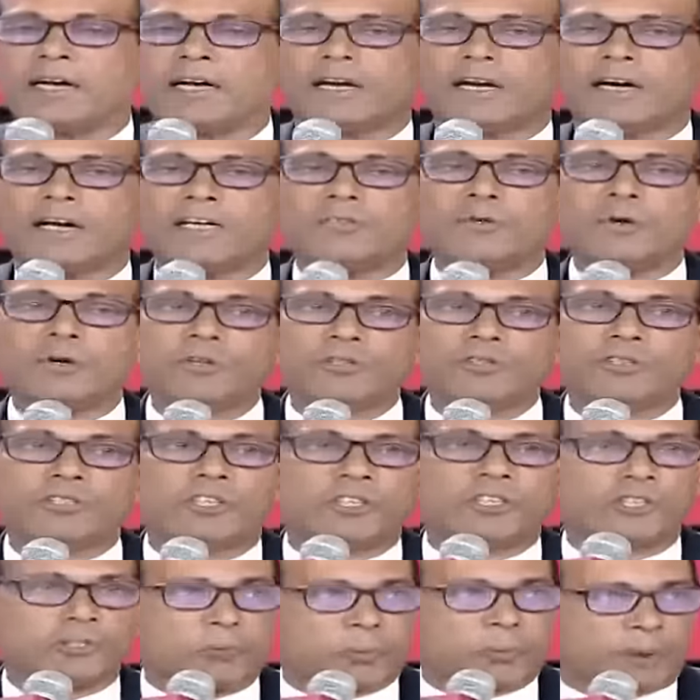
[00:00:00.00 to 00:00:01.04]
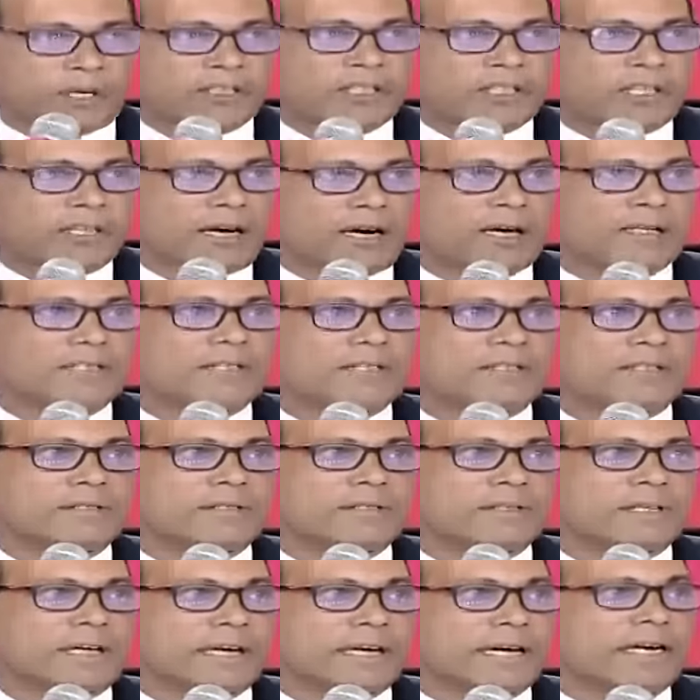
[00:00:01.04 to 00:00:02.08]
resorts
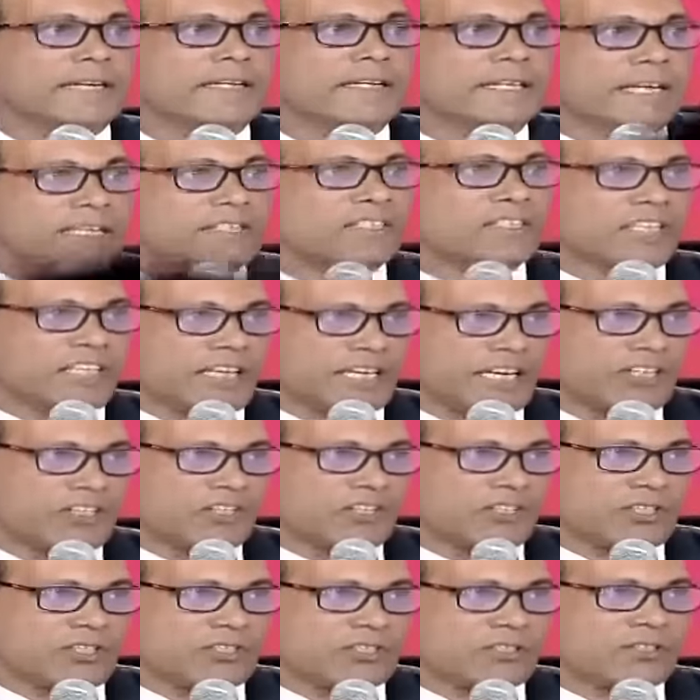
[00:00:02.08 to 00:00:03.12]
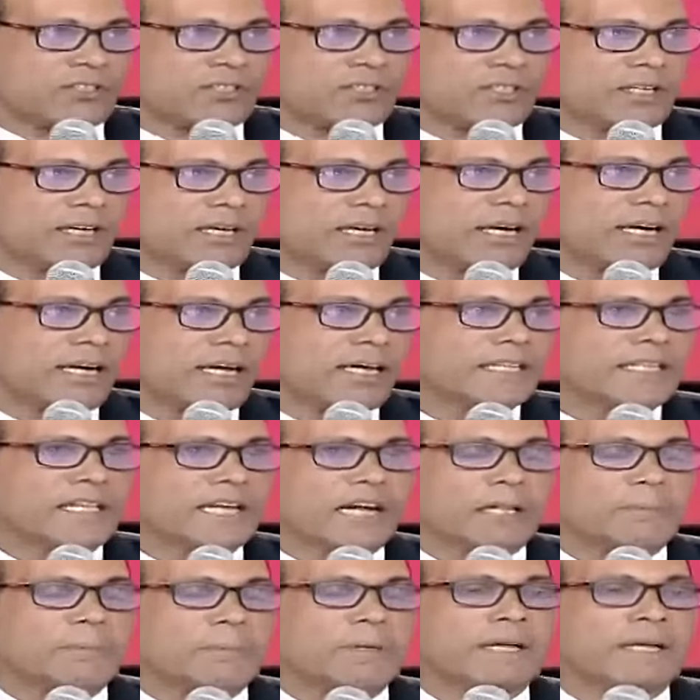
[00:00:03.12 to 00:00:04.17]
specialize in destinations.
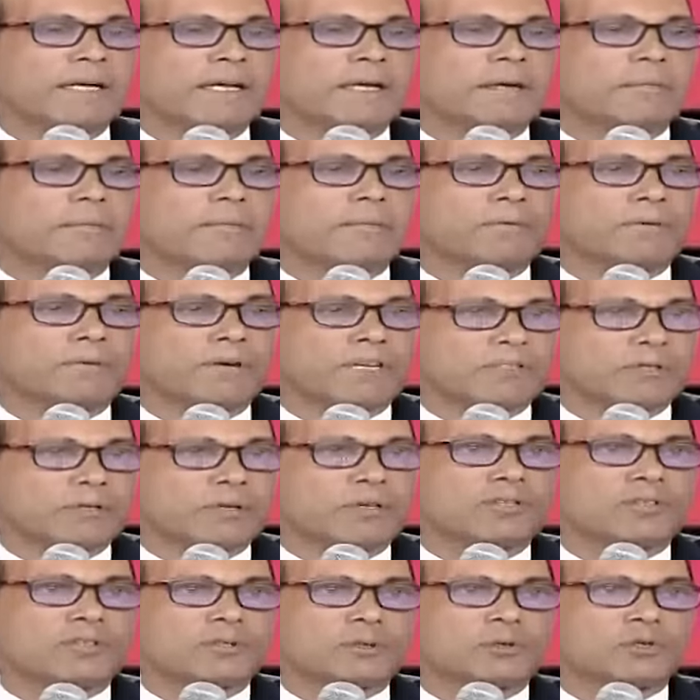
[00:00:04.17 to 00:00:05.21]
There'll be resorts